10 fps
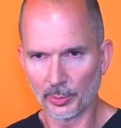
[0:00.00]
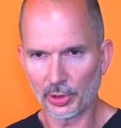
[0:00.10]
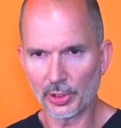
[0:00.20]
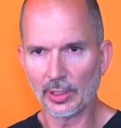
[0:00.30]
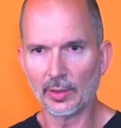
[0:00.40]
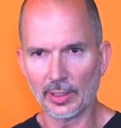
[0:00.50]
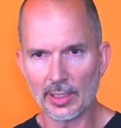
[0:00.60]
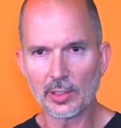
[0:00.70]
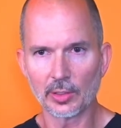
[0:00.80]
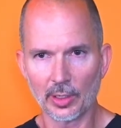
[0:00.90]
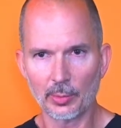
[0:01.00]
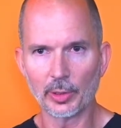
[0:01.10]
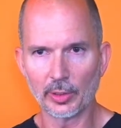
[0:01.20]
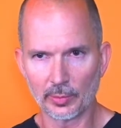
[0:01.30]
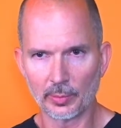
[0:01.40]
machine that heats it up
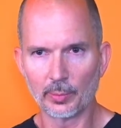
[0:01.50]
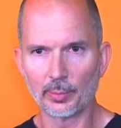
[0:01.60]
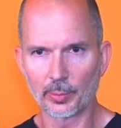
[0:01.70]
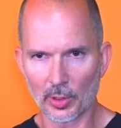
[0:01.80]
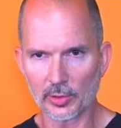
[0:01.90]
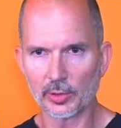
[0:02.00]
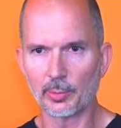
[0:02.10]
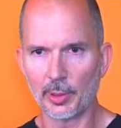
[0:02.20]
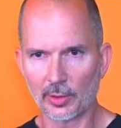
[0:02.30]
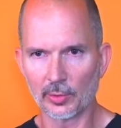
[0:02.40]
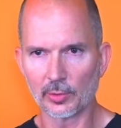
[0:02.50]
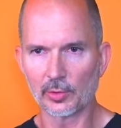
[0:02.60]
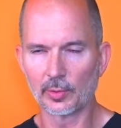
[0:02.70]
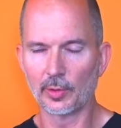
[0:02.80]
and causes it to make those